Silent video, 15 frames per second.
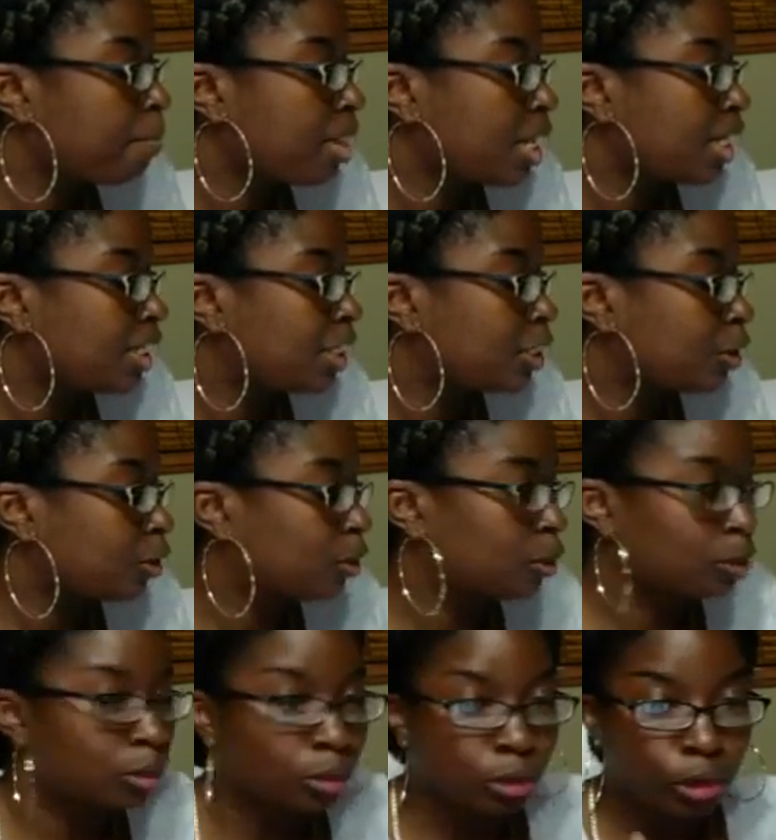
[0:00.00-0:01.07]
So,
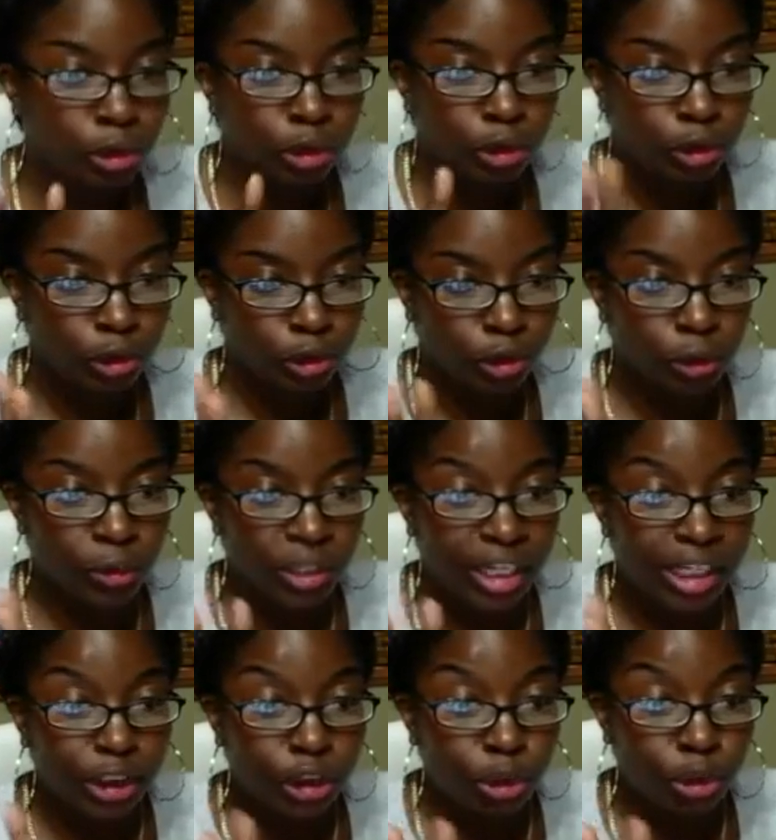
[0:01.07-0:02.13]
two
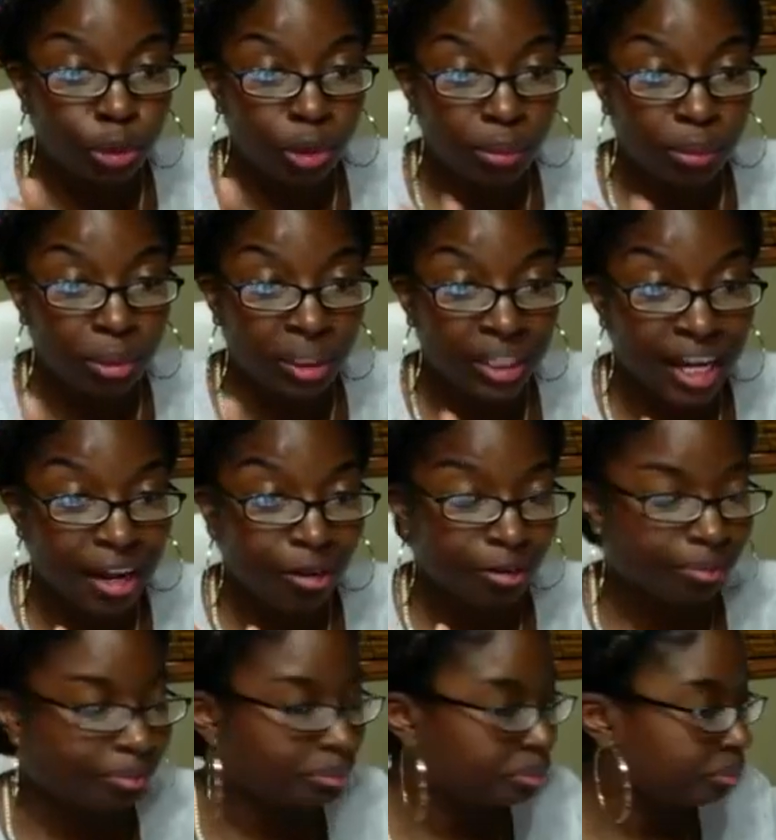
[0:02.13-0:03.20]
things you want to pull out.
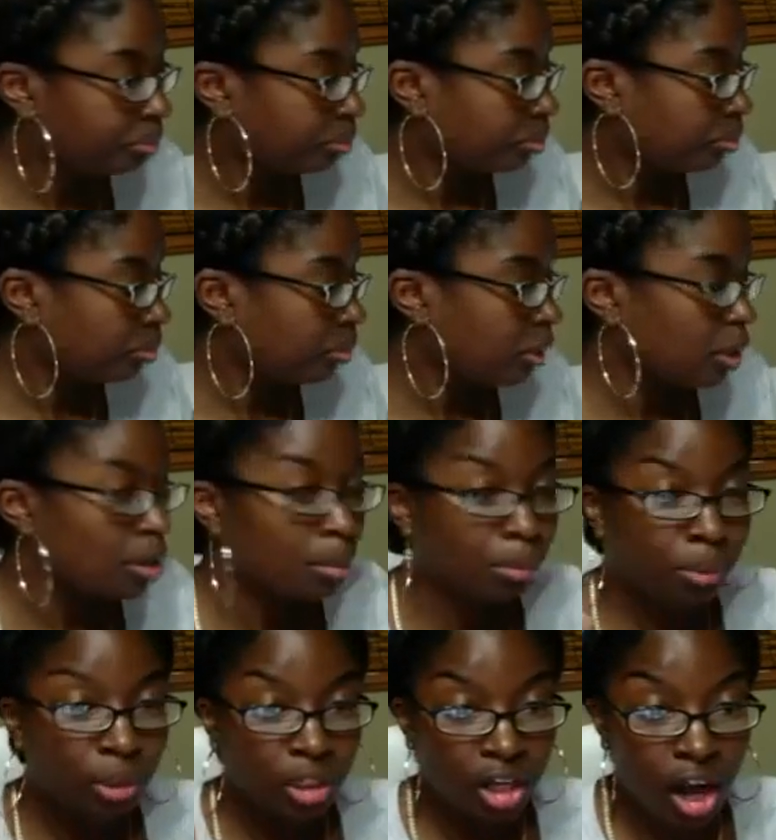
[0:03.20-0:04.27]

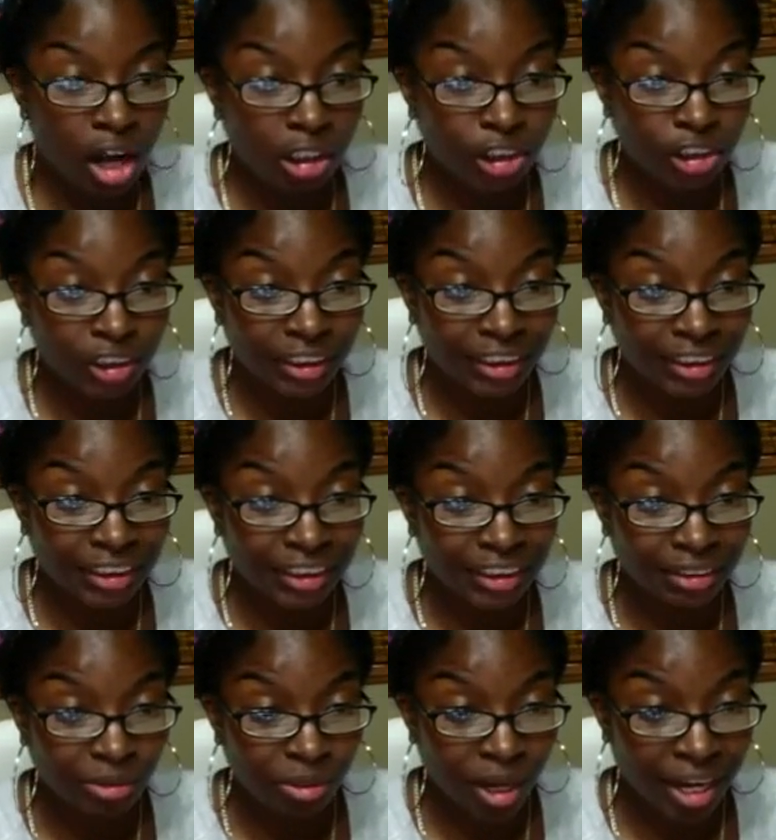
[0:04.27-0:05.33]
Precautions,
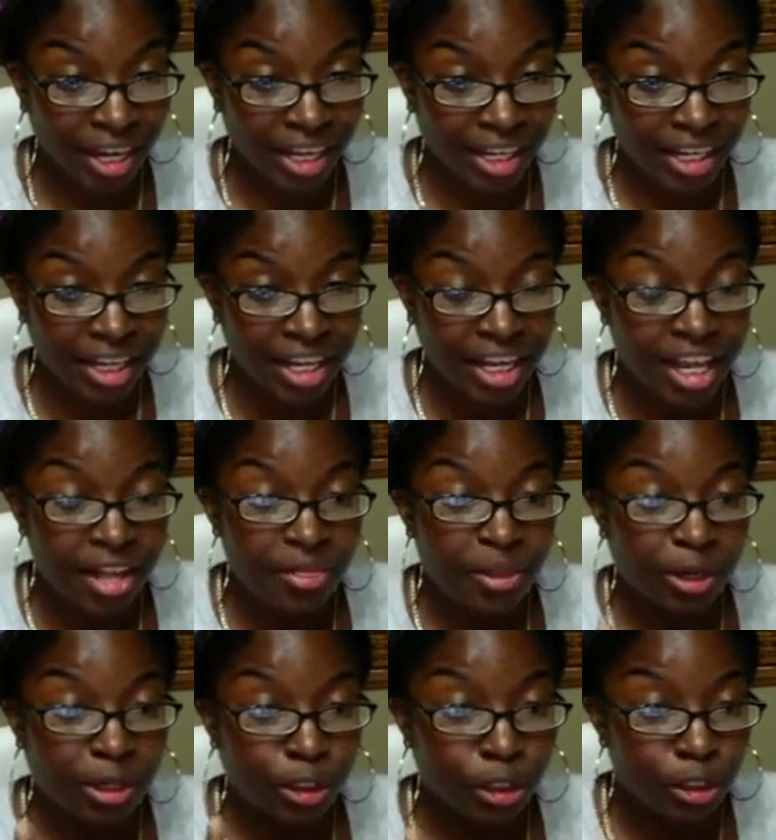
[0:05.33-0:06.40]
right? There
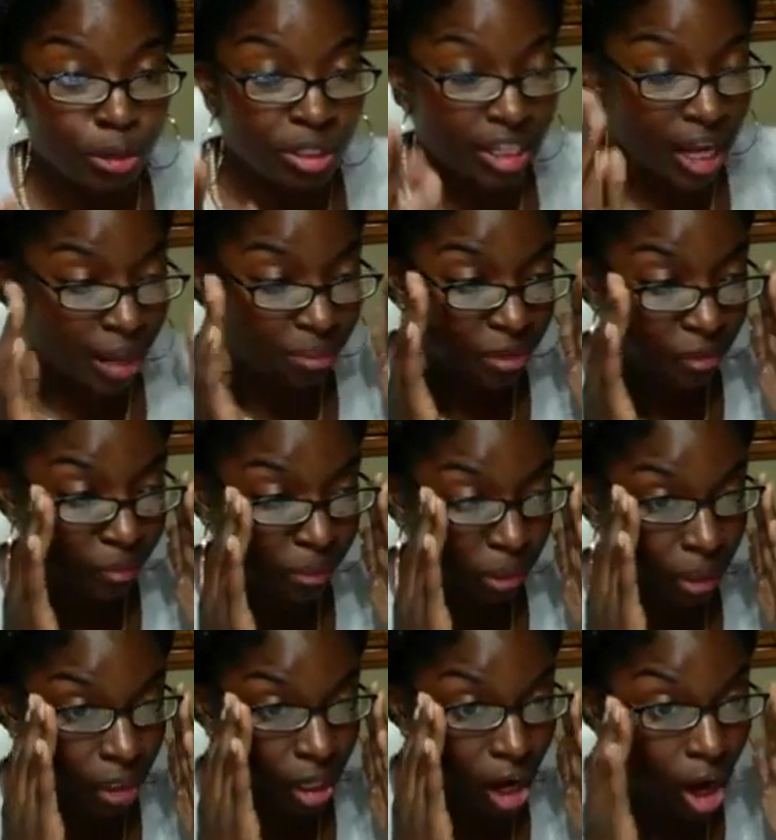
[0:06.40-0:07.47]
are two types of
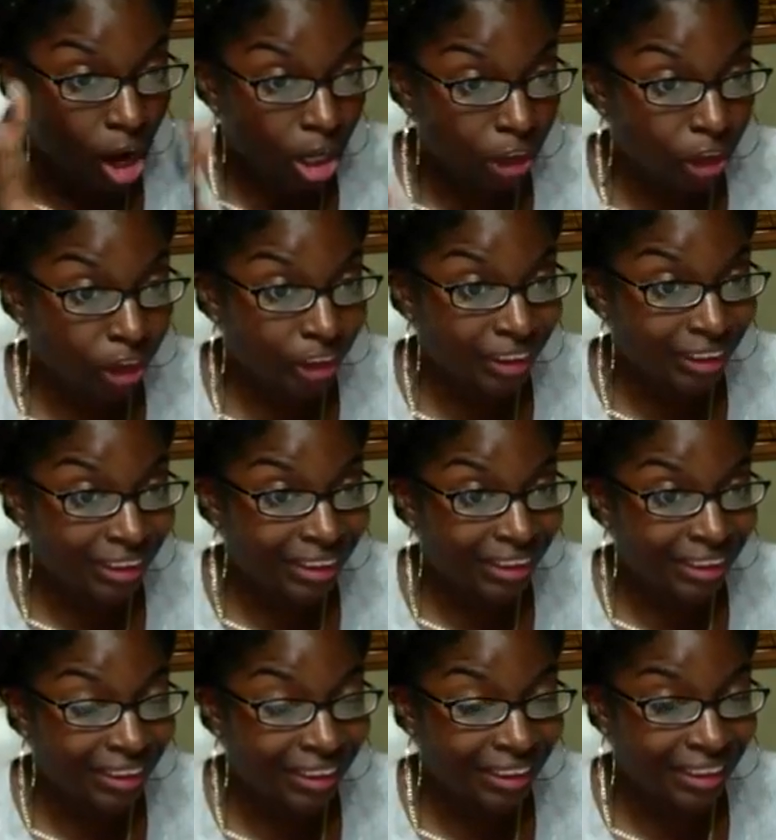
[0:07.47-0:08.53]

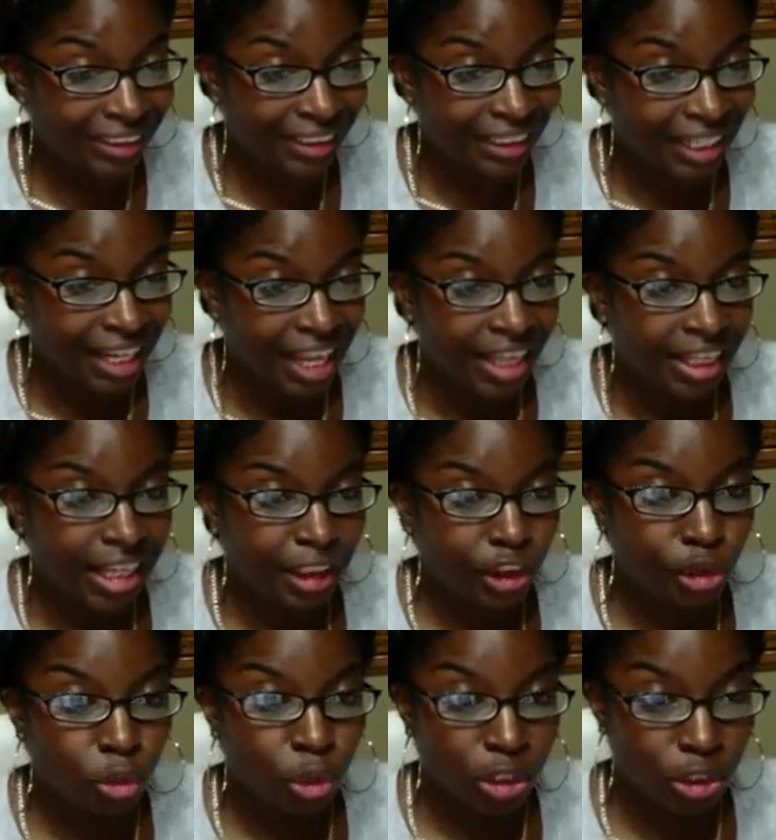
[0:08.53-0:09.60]
precautions that you
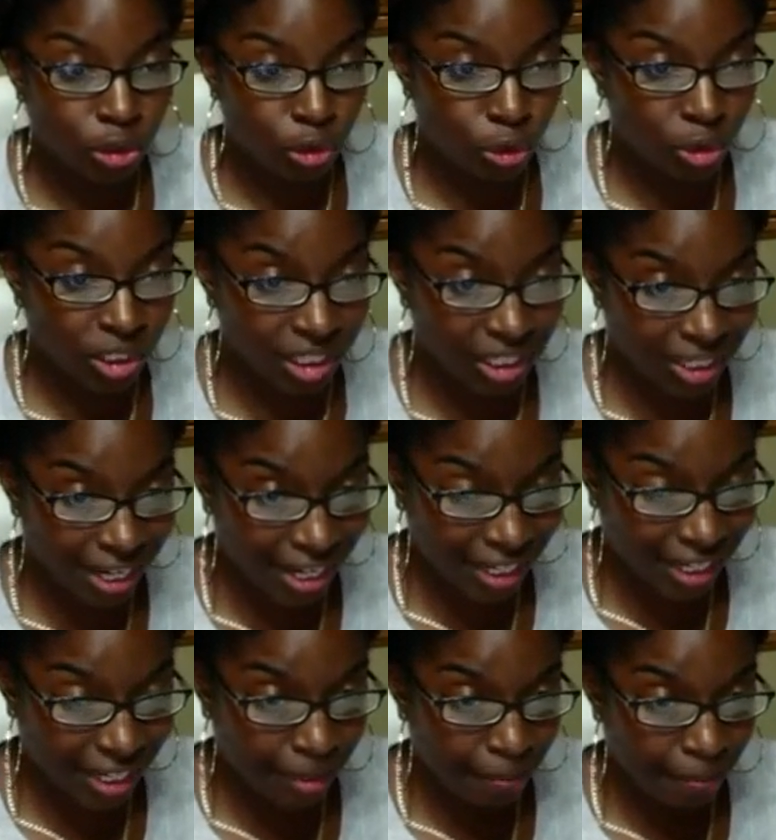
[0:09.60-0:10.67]
want to study.